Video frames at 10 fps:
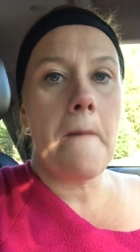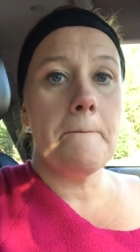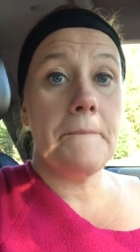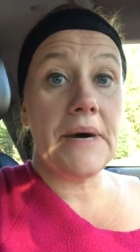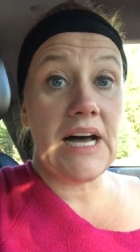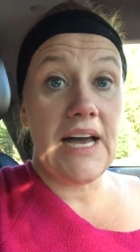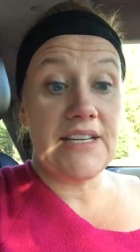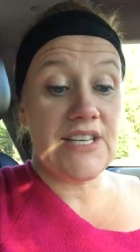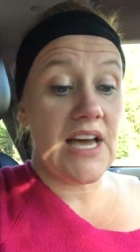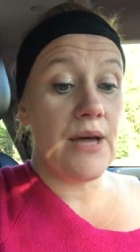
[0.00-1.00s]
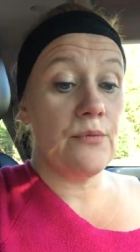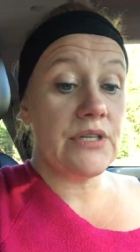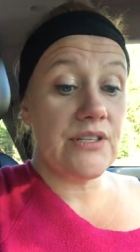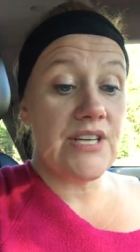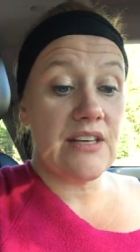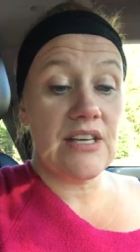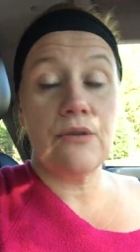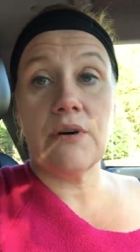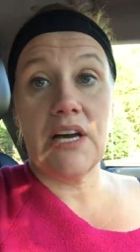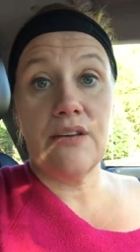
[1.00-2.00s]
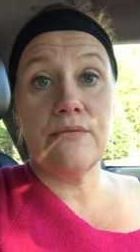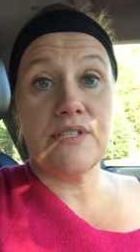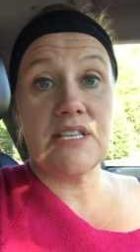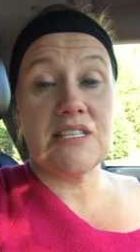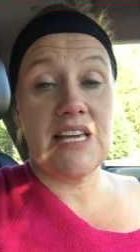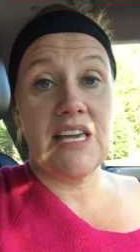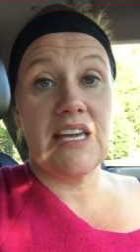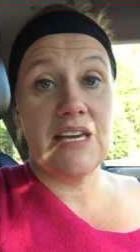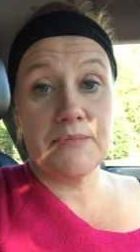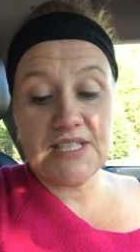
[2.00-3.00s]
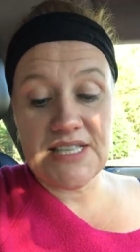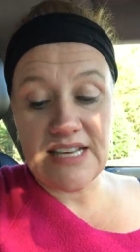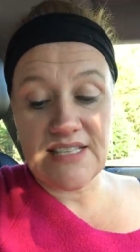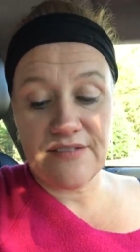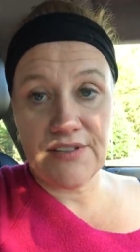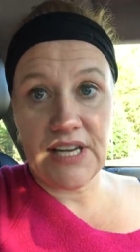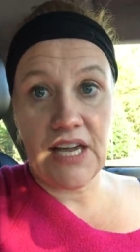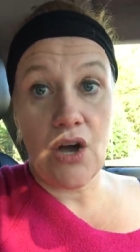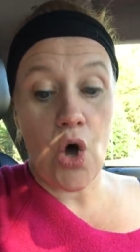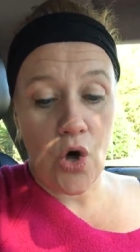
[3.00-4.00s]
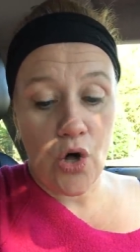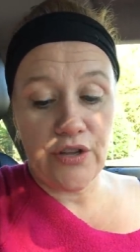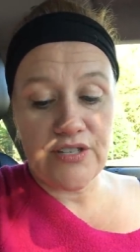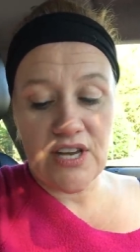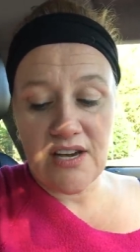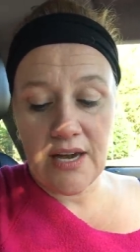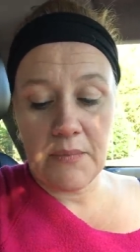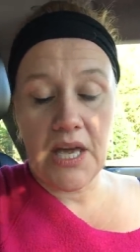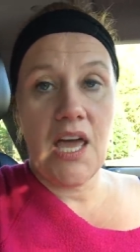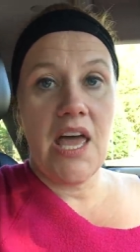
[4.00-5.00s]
but I will tell you I use this thing obsessively all the time.